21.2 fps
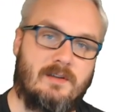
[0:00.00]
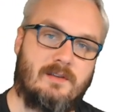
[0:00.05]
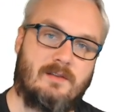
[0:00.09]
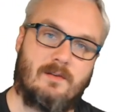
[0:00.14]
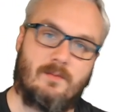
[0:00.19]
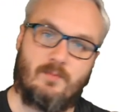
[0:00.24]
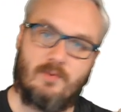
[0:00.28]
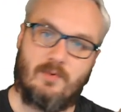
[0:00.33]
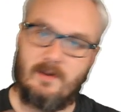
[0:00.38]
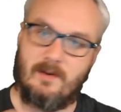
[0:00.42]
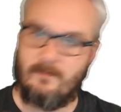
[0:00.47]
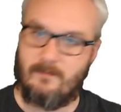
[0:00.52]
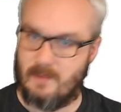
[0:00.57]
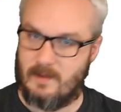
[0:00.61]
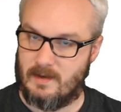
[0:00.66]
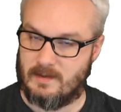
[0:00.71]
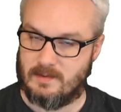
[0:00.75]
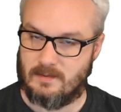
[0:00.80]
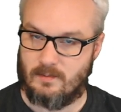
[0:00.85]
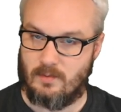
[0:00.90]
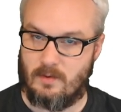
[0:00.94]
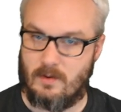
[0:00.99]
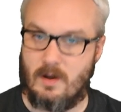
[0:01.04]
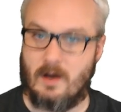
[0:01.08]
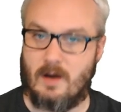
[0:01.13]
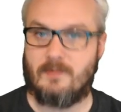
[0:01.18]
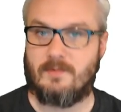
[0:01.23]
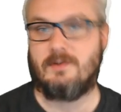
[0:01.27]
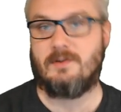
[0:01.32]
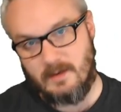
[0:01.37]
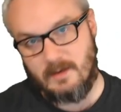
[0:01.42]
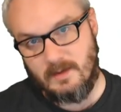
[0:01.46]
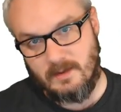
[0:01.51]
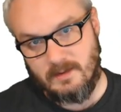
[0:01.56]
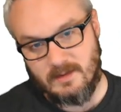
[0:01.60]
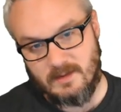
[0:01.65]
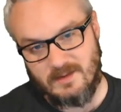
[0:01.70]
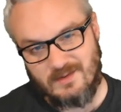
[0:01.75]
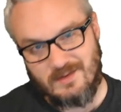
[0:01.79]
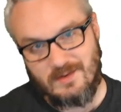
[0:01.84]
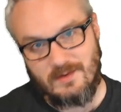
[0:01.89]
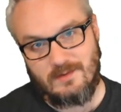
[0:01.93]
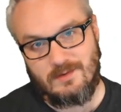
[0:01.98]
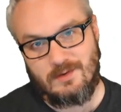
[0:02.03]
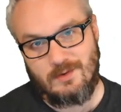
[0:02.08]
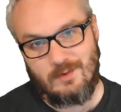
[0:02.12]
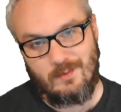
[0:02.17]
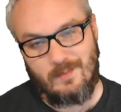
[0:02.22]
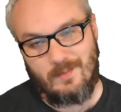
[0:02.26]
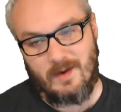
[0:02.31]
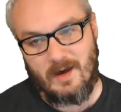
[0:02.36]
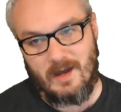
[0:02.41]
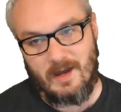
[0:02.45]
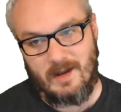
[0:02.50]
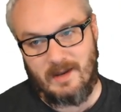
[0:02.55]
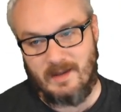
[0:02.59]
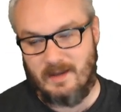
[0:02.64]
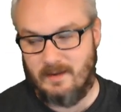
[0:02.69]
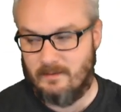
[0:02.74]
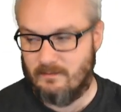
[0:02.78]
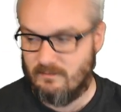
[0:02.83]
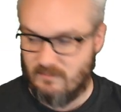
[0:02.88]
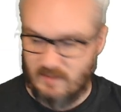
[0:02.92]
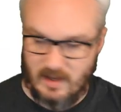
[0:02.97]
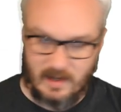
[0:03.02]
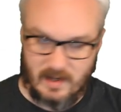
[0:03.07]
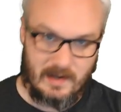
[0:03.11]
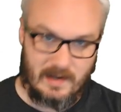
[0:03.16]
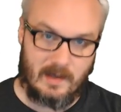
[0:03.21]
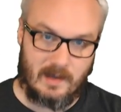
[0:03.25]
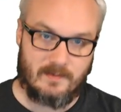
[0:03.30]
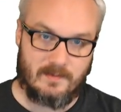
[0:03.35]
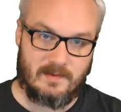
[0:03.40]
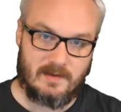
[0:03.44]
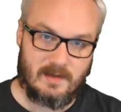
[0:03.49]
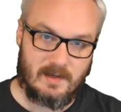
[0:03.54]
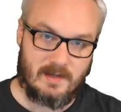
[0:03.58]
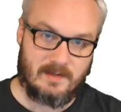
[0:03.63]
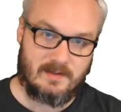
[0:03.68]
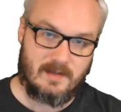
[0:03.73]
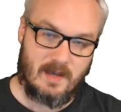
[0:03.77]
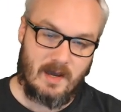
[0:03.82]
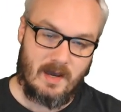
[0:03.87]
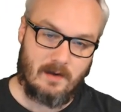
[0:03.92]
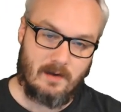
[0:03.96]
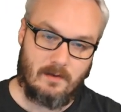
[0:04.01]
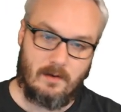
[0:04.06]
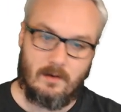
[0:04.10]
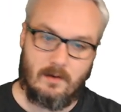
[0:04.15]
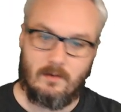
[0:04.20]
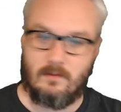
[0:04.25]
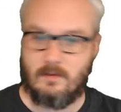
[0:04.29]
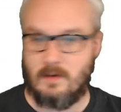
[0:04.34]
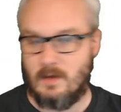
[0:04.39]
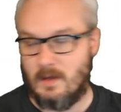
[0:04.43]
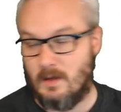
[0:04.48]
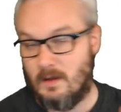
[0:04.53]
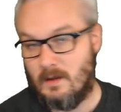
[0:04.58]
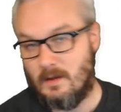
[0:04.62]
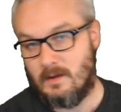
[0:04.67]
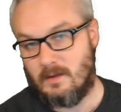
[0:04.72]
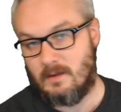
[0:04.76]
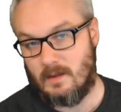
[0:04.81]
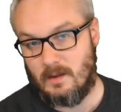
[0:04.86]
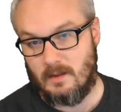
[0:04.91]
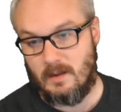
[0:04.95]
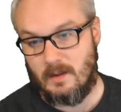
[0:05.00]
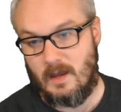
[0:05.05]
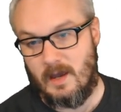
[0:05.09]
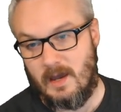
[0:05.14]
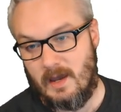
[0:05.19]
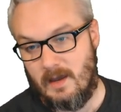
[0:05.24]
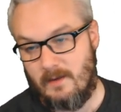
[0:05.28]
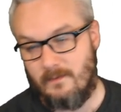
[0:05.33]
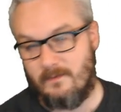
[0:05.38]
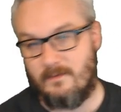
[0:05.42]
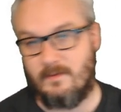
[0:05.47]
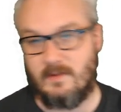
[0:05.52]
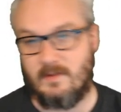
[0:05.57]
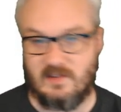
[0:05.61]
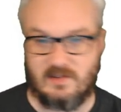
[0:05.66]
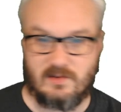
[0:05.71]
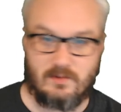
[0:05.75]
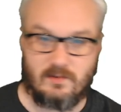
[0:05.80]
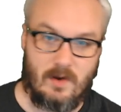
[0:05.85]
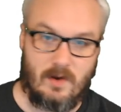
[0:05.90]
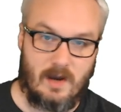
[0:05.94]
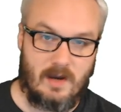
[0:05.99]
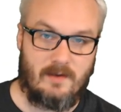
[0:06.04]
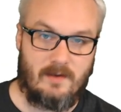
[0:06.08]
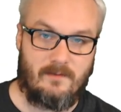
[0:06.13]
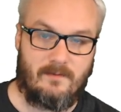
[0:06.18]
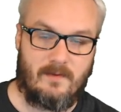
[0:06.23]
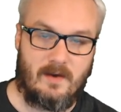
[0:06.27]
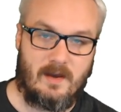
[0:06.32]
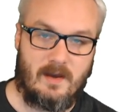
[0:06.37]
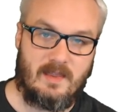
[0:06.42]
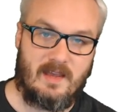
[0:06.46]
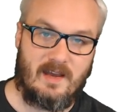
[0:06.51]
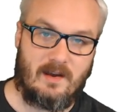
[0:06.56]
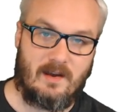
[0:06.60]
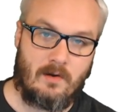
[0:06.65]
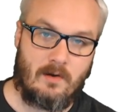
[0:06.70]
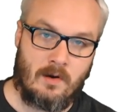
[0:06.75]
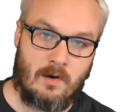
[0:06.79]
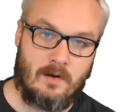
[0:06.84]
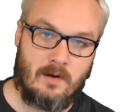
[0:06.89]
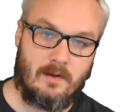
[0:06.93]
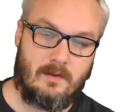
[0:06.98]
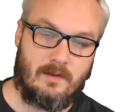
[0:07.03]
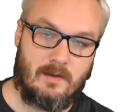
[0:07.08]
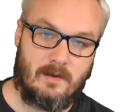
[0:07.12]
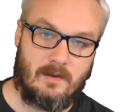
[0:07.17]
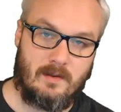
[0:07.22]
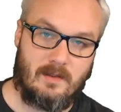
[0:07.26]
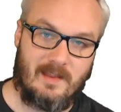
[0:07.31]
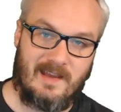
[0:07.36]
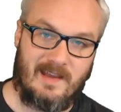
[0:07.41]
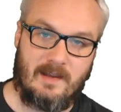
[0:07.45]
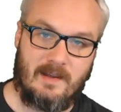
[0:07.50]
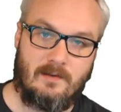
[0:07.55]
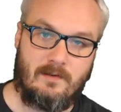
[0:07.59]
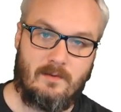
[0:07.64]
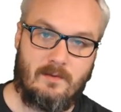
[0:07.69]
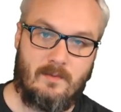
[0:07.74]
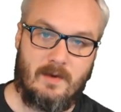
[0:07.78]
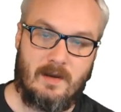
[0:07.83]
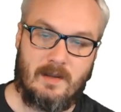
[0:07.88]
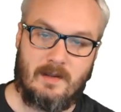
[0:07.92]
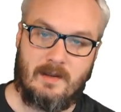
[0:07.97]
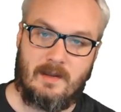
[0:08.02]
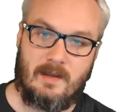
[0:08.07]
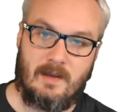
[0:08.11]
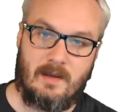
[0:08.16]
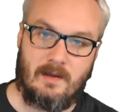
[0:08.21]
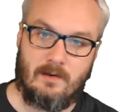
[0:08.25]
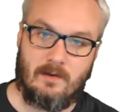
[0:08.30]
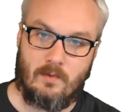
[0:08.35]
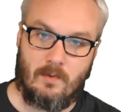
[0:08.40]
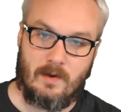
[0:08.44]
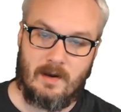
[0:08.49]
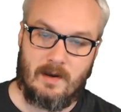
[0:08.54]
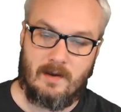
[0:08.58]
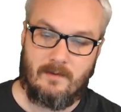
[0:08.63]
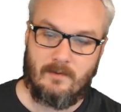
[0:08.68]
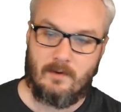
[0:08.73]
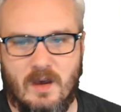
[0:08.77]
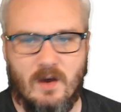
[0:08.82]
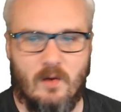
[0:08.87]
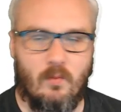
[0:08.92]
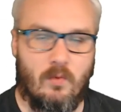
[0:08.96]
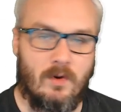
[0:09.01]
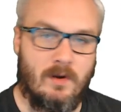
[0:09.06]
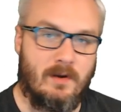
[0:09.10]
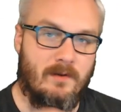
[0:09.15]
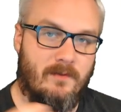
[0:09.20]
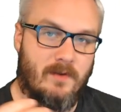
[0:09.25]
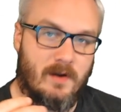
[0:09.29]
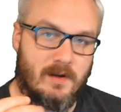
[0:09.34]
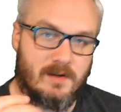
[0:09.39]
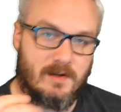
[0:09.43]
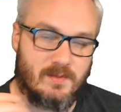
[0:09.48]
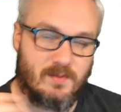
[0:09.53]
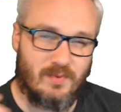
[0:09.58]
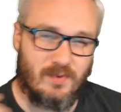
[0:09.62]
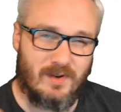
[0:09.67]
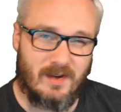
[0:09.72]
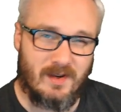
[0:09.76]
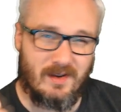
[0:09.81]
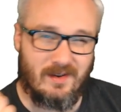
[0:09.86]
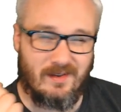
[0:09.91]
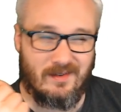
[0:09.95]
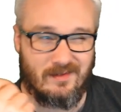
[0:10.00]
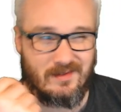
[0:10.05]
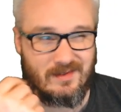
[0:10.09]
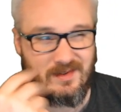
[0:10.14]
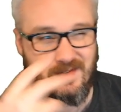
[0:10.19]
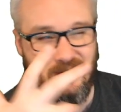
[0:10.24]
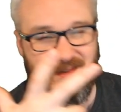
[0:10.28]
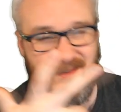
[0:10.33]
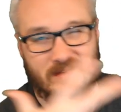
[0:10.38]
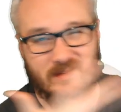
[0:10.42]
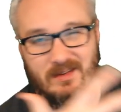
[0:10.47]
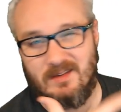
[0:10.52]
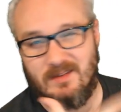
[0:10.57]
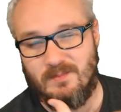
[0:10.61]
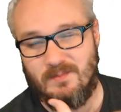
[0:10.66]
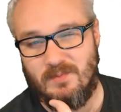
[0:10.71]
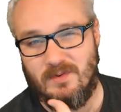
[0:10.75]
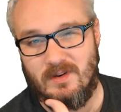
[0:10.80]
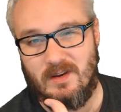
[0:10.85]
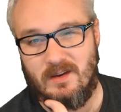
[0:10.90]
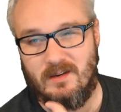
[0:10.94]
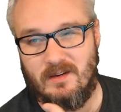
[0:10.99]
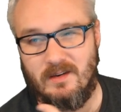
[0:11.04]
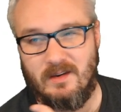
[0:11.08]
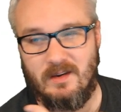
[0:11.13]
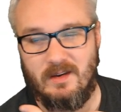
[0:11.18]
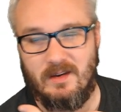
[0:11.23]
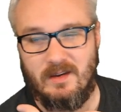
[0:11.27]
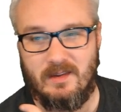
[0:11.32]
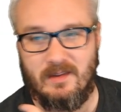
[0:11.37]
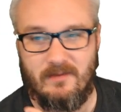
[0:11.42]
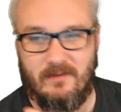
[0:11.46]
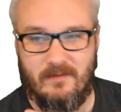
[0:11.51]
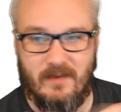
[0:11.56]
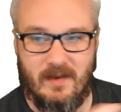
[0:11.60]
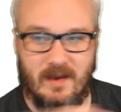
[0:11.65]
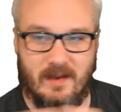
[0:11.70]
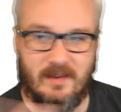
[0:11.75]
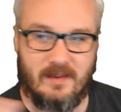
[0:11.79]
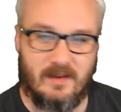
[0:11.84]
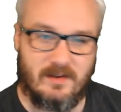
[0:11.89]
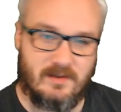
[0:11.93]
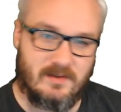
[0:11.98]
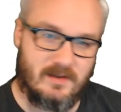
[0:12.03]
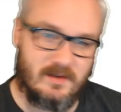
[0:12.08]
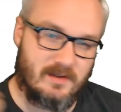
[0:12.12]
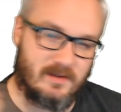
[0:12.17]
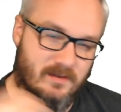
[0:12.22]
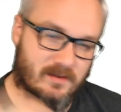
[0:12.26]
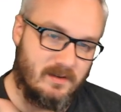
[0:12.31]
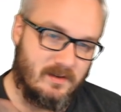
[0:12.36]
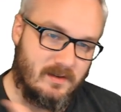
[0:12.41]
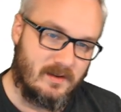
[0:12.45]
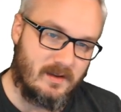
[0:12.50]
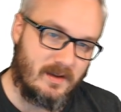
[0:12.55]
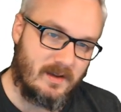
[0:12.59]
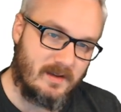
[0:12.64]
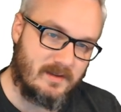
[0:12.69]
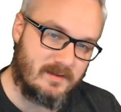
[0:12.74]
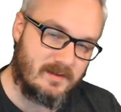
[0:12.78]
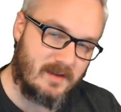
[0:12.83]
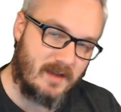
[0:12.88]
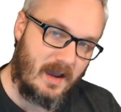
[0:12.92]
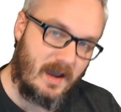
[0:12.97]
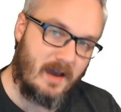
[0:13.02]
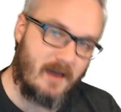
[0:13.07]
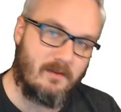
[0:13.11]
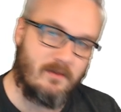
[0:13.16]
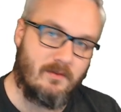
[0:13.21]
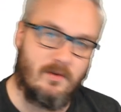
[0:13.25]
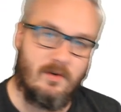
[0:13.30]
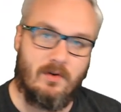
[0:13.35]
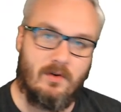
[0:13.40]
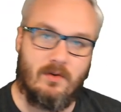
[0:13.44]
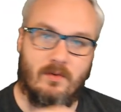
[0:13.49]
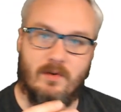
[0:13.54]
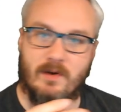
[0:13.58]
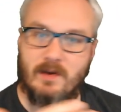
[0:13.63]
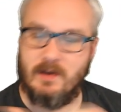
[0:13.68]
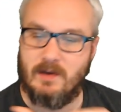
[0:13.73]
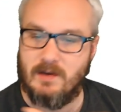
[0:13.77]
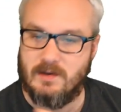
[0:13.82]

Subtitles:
a pretty flexible option. He's a 2/2 body, kind of helps against aggro, the life, the scry to find that the land you might need or whatever. One of Hushbringer, she's just pretty good in the fact that she's good against aggro.